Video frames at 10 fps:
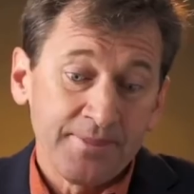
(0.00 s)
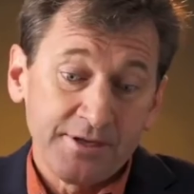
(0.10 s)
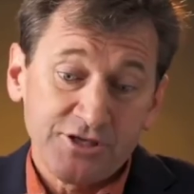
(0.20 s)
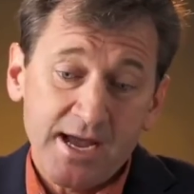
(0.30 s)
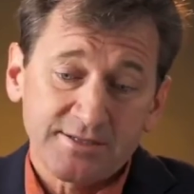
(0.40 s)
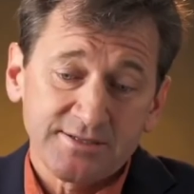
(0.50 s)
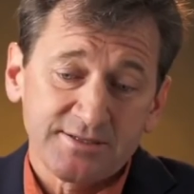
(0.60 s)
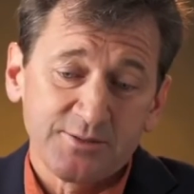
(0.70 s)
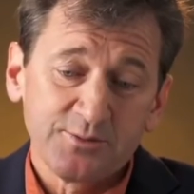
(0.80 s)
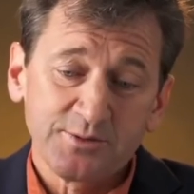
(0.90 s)
The Jackson
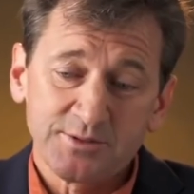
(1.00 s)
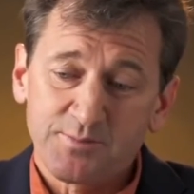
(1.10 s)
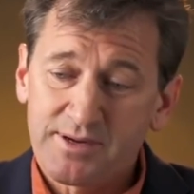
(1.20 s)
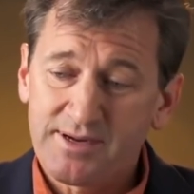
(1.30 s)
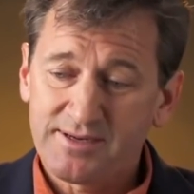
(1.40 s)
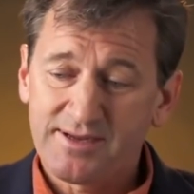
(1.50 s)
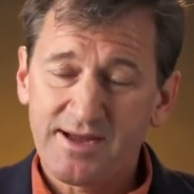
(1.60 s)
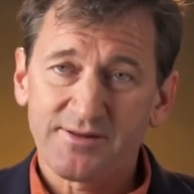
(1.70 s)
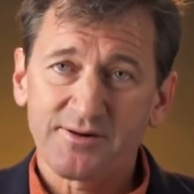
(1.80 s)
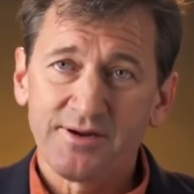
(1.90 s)
School is bringing
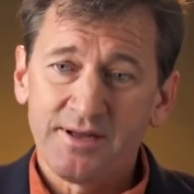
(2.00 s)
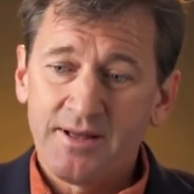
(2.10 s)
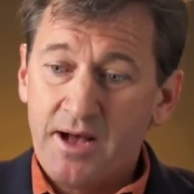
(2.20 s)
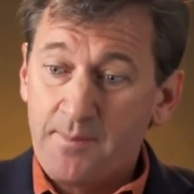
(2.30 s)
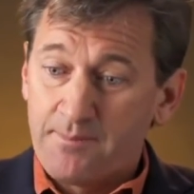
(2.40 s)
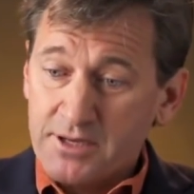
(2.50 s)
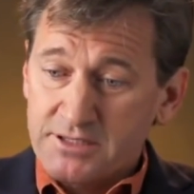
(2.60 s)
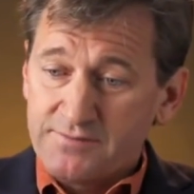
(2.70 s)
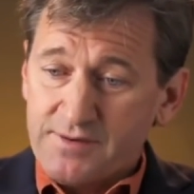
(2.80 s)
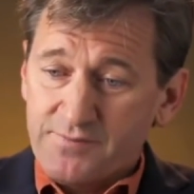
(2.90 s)
together a
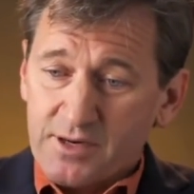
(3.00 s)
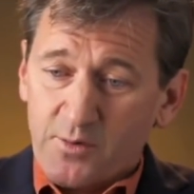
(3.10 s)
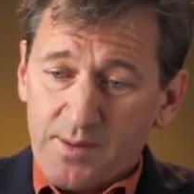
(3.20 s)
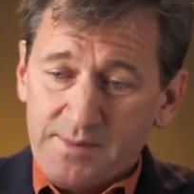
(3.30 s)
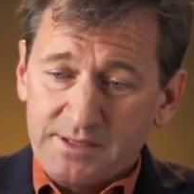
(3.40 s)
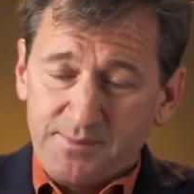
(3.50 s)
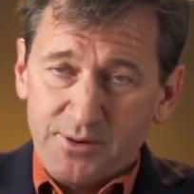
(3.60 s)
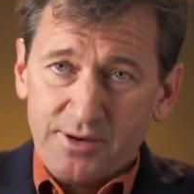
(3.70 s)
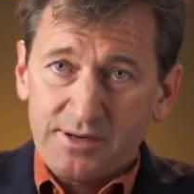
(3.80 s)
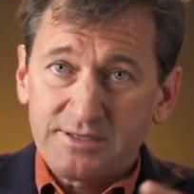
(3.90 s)
bunch of different equipment to
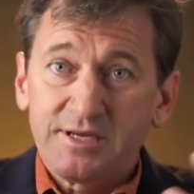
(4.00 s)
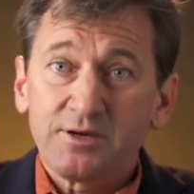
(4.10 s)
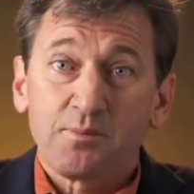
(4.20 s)
put on a single